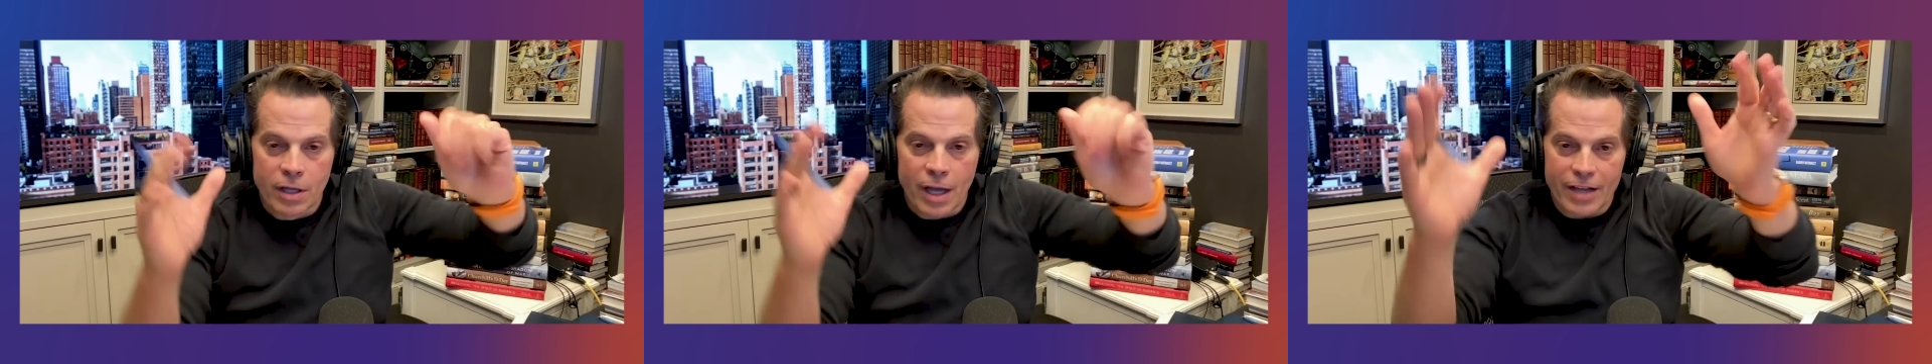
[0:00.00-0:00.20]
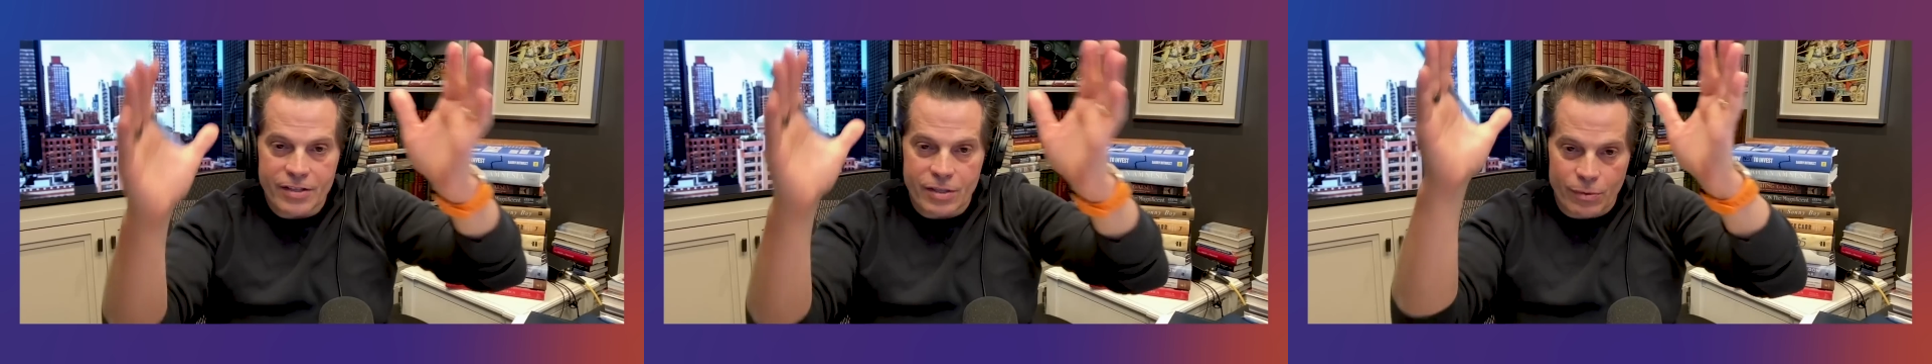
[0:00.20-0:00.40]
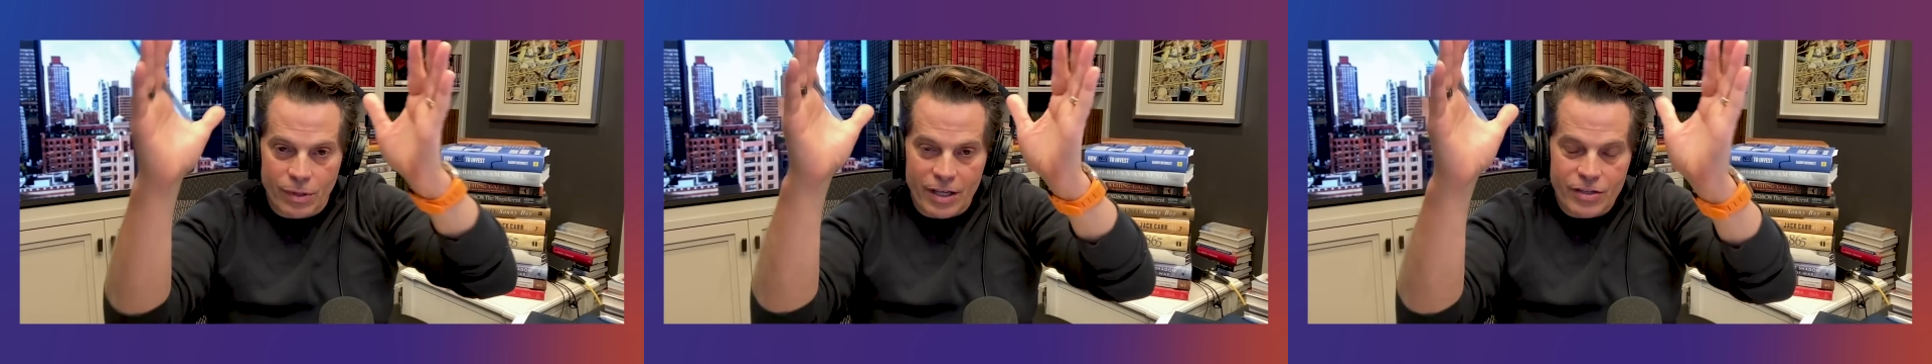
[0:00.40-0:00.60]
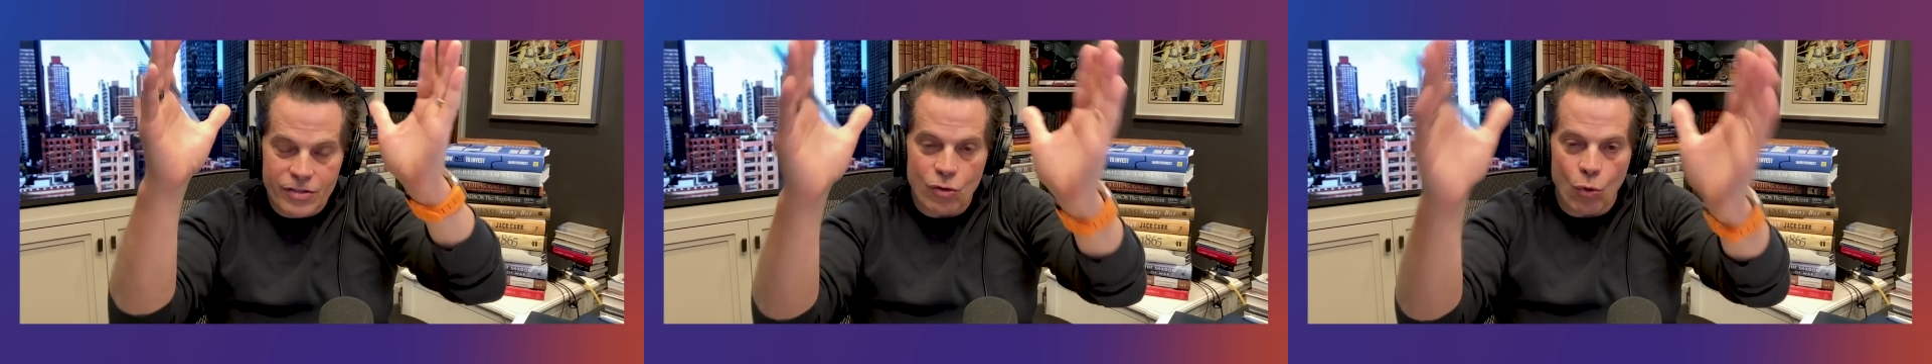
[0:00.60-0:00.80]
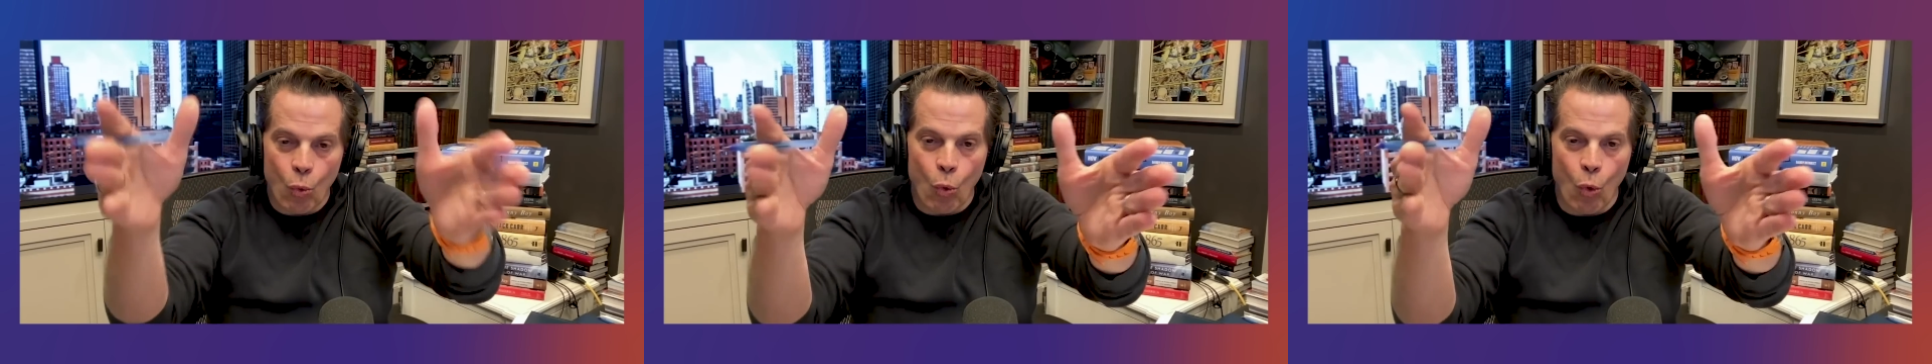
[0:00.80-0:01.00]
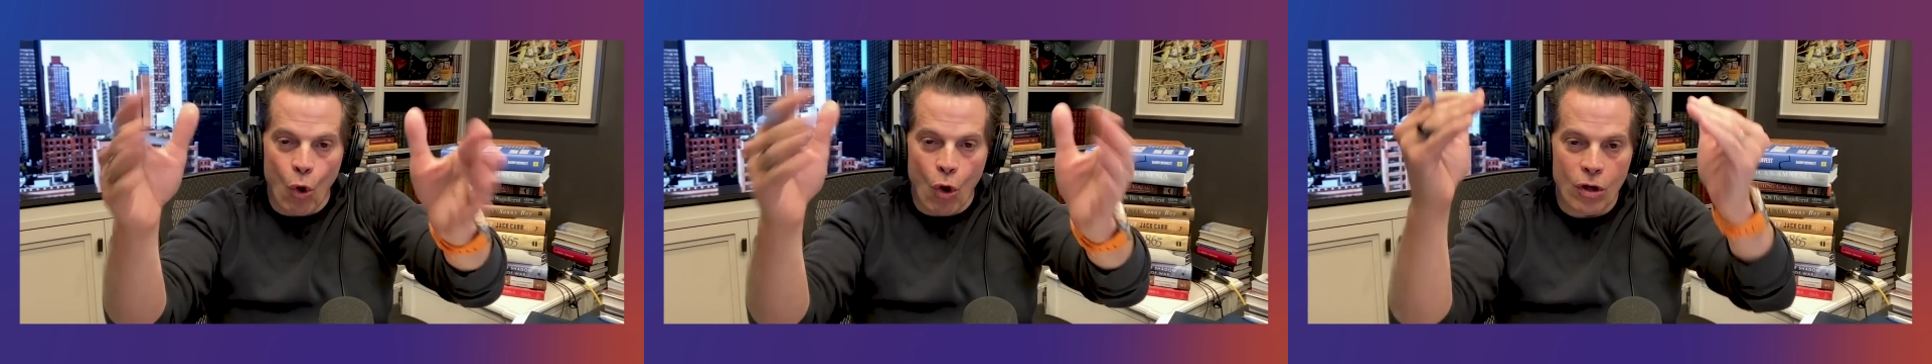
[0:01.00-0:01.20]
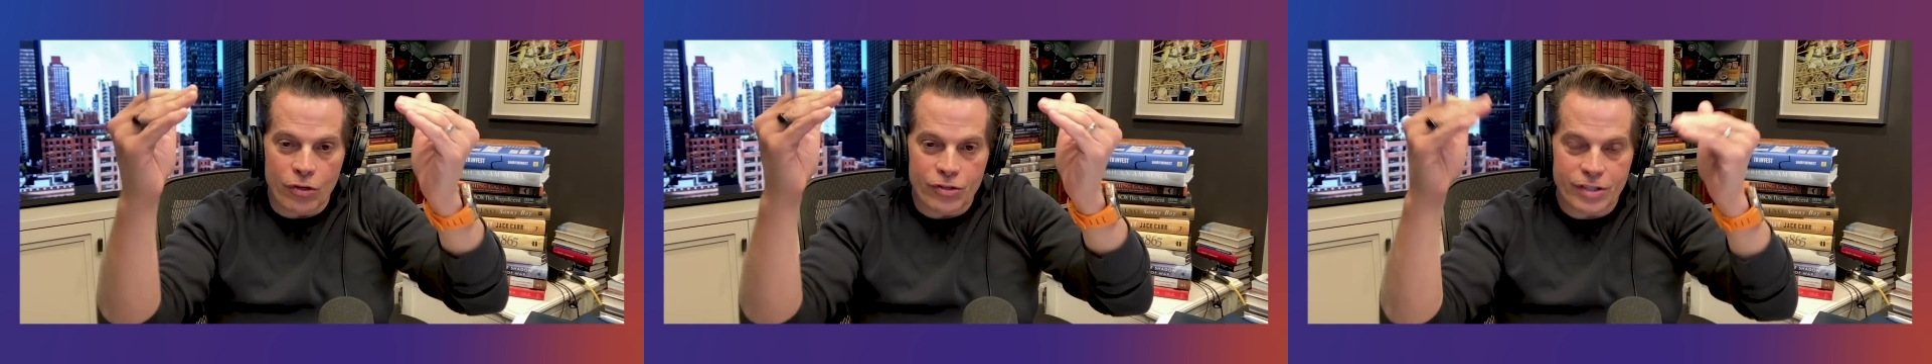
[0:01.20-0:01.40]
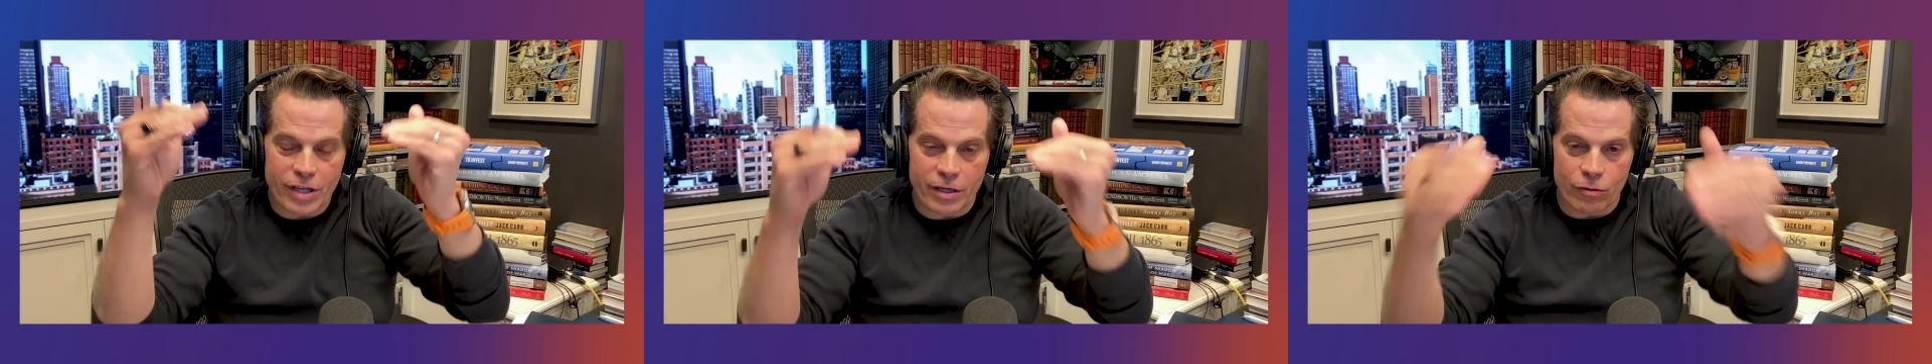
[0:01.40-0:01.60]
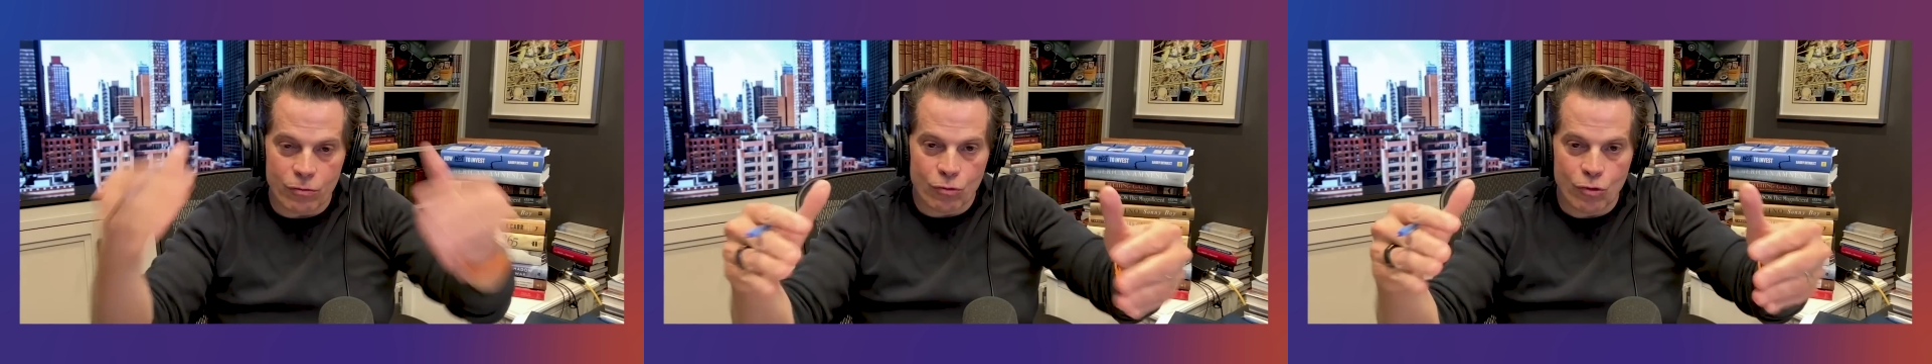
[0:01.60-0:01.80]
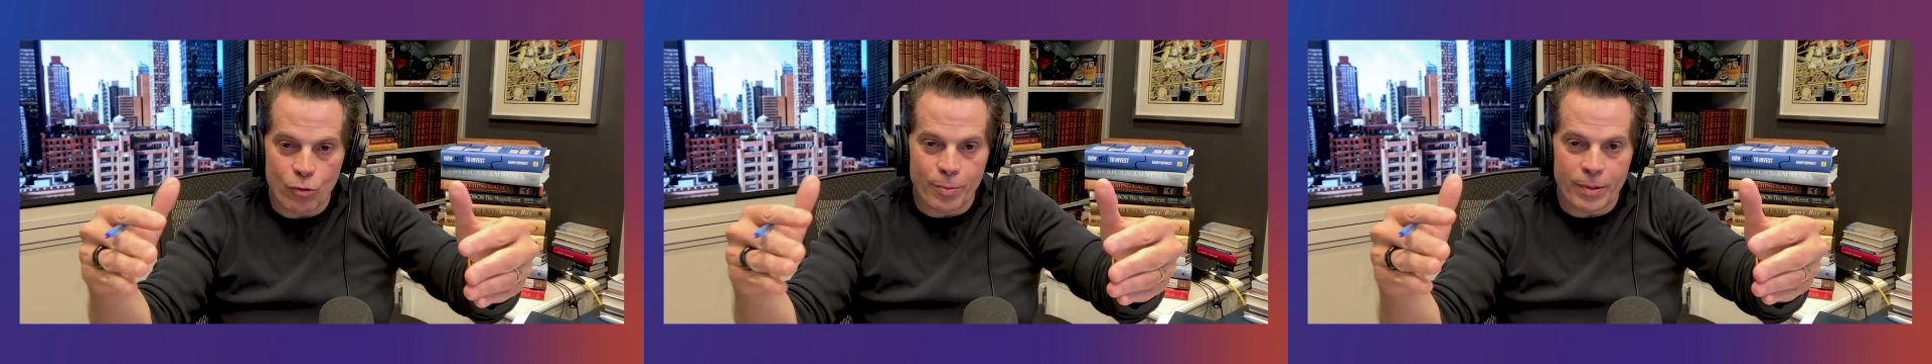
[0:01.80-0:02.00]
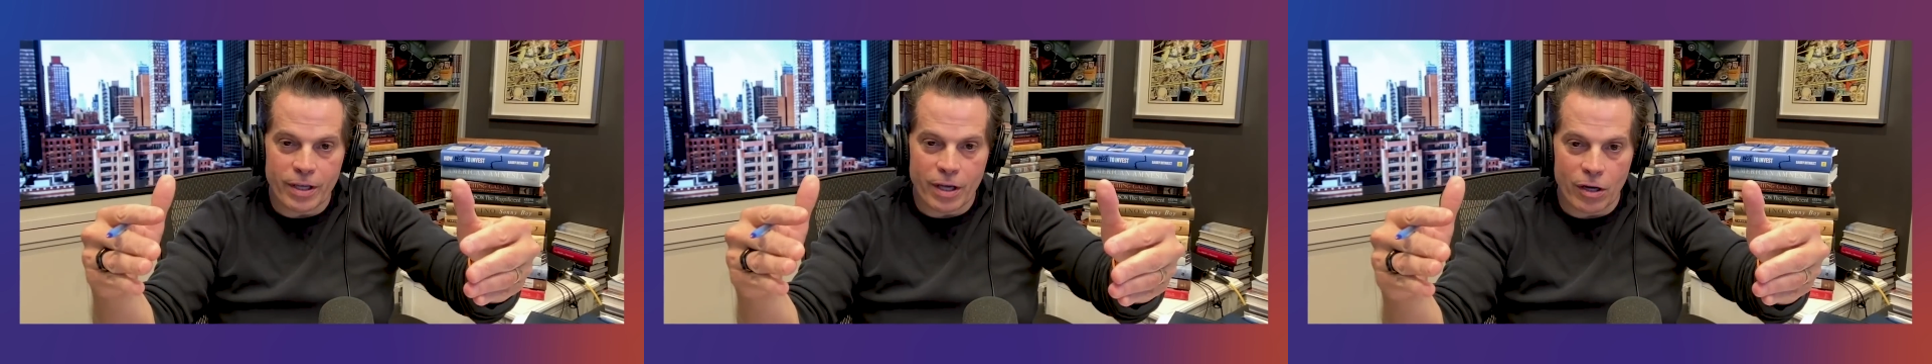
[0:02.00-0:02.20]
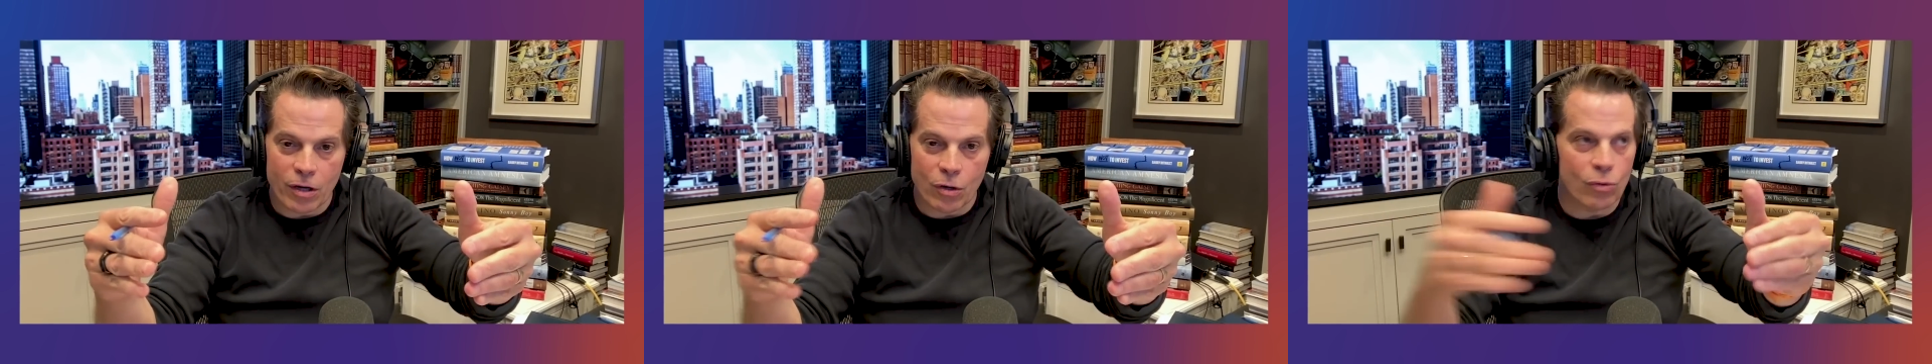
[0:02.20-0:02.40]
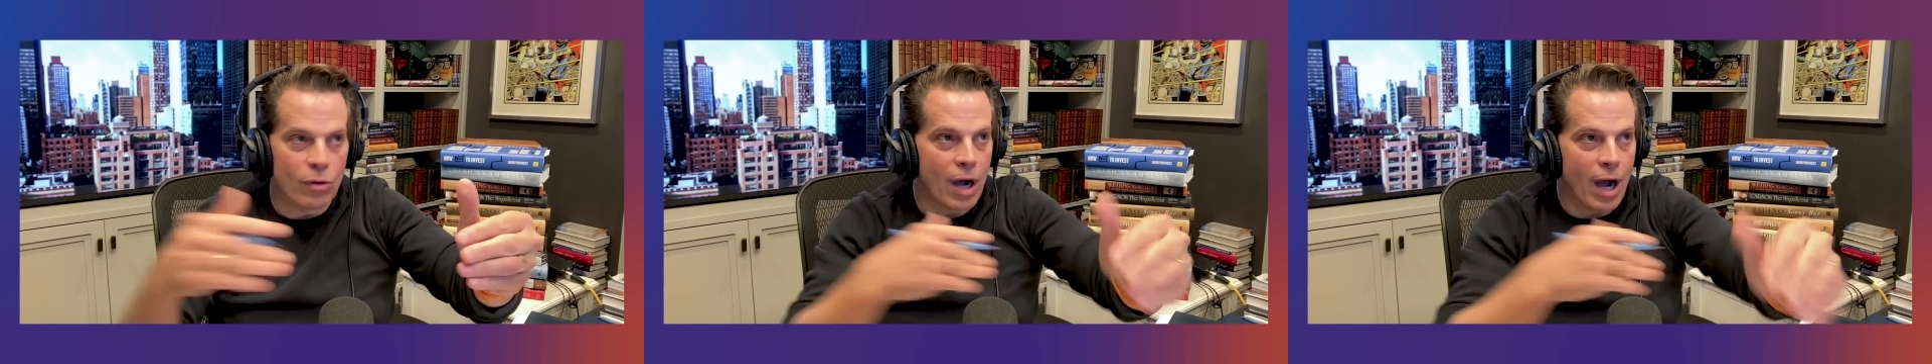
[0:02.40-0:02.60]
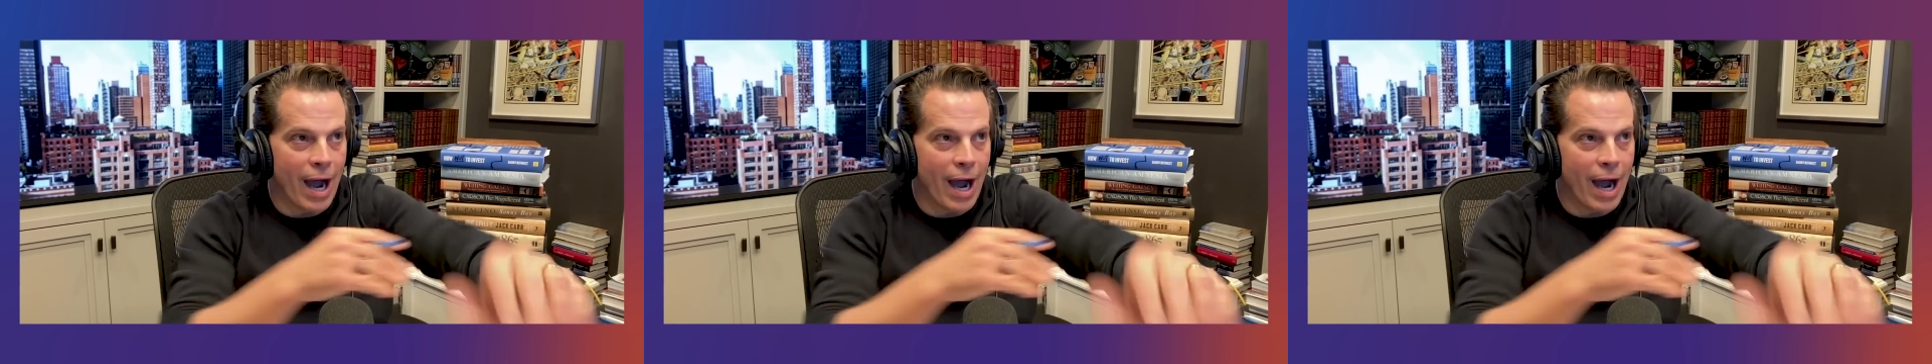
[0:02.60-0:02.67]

As it relates to Walsh and Rubio,